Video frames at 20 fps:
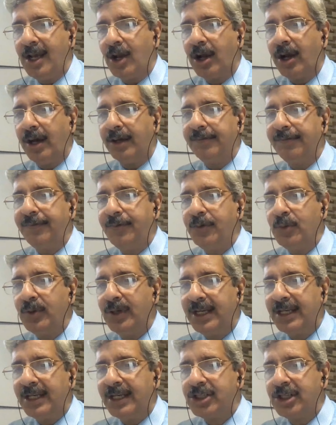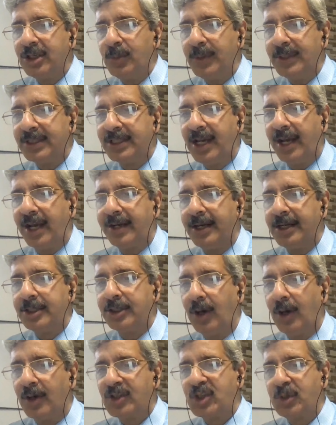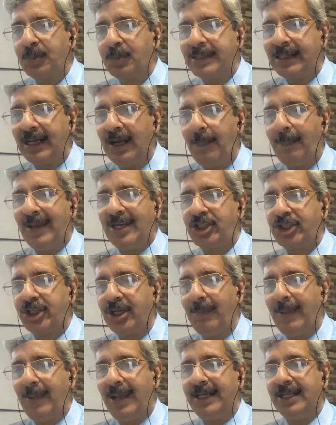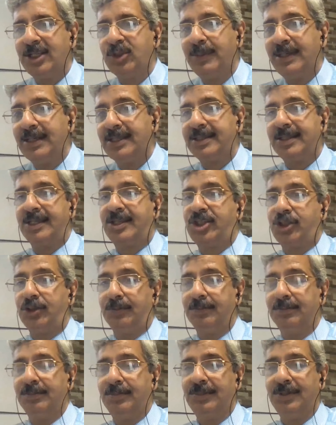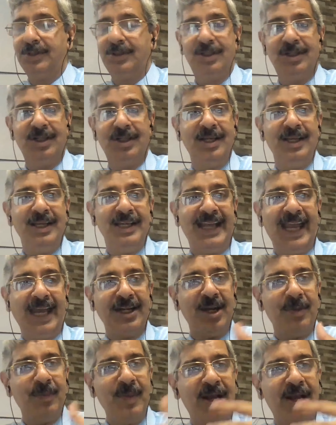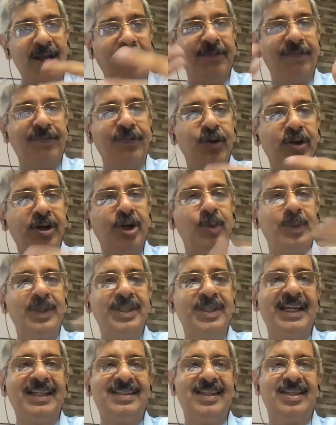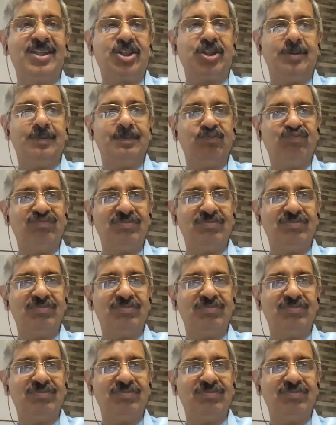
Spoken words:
Configuration with current hospital patient management system. Can it be configured with that system?